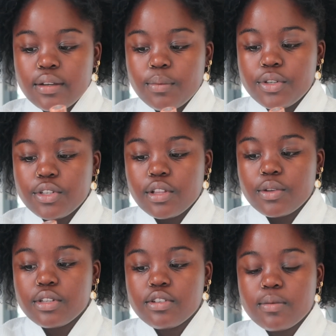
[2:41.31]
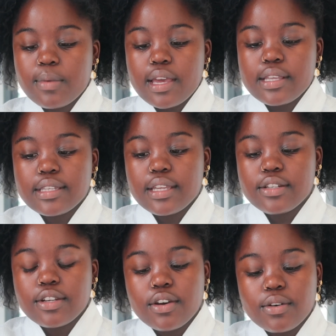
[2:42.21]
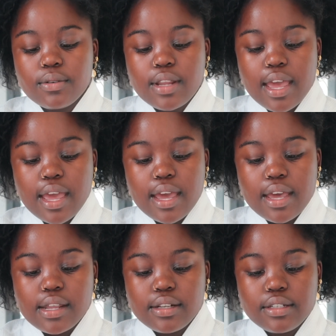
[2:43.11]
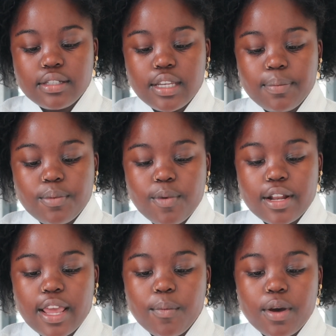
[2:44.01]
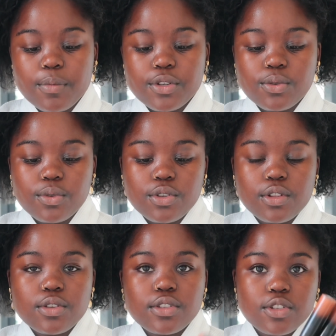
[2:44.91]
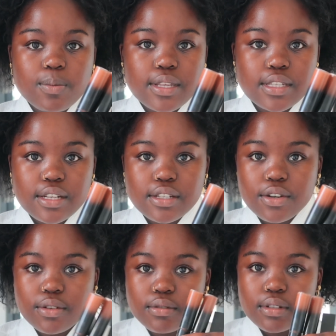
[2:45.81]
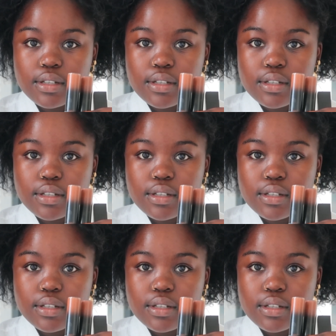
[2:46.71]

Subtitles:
which is closer to my skin tone, and Deep 181, which is also closer to my skin tone.